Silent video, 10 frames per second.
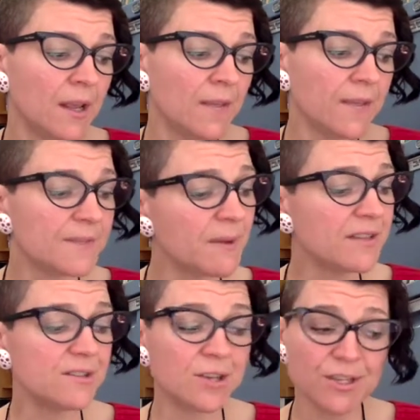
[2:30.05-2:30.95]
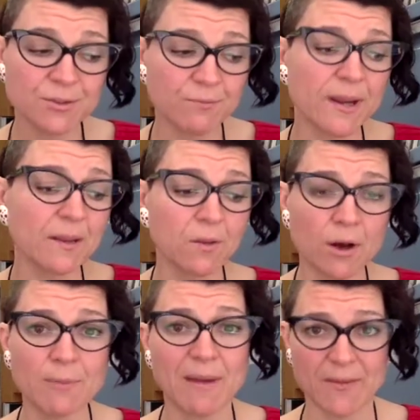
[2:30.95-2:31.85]
This means you need to read a
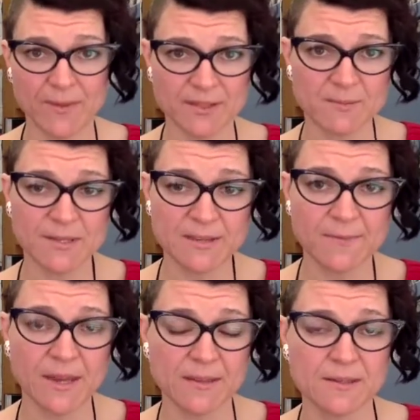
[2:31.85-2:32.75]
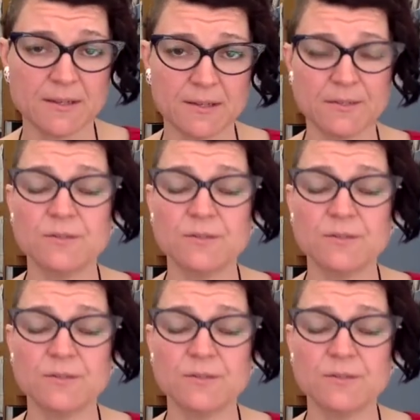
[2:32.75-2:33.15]
lot about that specific incident.